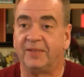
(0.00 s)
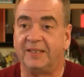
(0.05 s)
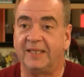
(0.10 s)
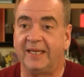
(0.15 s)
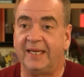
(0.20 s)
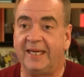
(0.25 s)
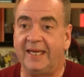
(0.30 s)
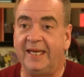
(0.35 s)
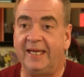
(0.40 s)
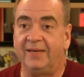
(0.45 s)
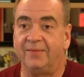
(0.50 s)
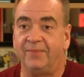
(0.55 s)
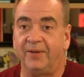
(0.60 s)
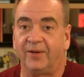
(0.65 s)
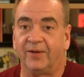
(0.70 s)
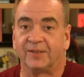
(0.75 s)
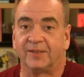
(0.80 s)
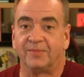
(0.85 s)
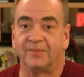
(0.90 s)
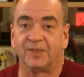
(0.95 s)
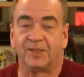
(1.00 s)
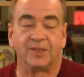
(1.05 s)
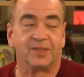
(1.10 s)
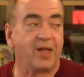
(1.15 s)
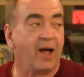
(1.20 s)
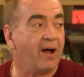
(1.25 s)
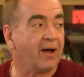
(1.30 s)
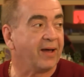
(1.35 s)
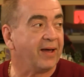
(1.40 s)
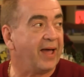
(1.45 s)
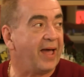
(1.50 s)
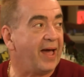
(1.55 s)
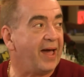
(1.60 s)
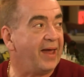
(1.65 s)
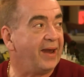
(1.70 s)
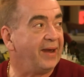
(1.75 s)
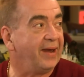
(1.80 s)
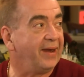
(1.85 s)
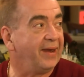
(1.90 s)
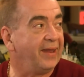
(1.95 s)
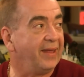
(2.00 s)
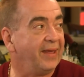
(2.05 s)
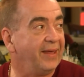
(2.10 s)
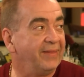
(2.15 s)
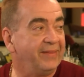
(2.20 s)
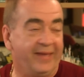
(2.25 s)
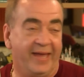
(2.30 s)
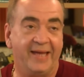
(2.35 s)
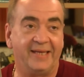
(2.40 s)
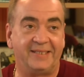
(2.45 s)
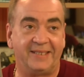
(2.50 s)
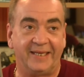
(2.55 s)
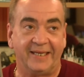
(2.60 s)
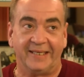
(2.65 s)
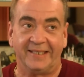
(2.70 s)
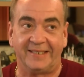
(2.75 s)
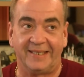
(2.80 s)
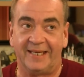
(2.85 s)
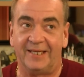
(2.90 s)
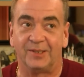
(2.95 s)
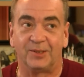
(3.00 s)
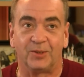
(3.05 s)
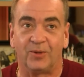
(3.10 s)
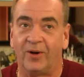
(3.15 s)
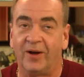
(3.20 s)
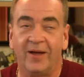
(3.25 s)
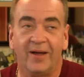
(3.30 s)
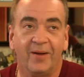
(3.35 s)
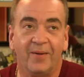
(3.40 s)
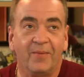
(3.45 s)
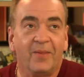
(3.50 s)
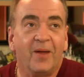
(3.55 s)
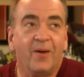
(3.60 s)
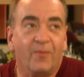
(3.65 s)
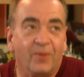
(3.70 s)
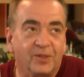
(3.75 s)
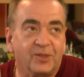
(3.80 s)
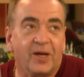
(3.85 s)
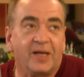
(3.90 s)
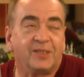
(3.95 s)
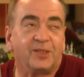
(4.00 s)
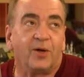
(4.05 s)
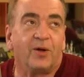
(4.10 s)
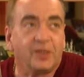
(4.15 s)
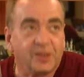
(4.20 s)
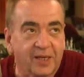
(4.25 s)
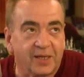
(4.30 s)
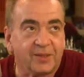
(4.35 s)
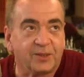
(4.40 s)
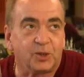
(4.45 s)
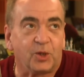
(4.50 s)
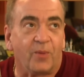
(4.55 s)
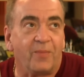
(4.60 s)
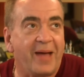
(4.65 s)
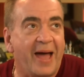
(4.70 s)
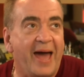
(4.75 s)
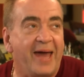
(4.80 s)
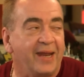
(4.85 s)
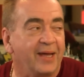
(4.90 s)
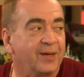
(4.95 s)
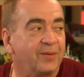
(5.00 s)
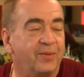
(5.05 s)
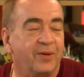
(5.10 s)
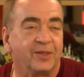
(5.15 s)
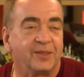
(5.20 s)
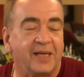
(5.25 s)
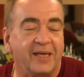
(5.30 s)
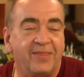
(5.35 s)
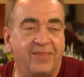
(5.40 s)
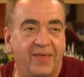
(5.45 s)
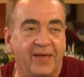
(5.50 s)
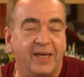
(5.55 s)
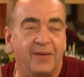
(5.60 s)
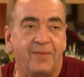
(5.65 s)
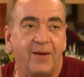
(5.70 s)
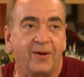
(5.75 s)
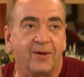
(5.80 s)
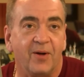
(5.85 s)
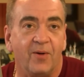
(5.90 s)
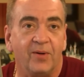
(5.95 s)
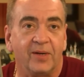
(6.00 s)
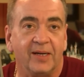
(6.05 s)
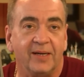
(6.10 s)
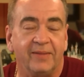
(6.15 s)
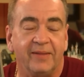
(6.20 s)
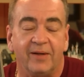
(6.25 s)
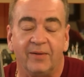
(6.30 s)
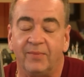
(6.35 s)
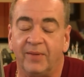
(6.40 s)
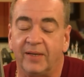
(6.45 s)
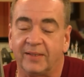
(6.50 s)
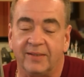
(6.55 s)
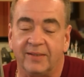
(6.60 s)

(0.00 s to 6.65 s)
to eat because I'm stuck at the AT&T store. So it's like traumatic because I think about going in there. I'm like,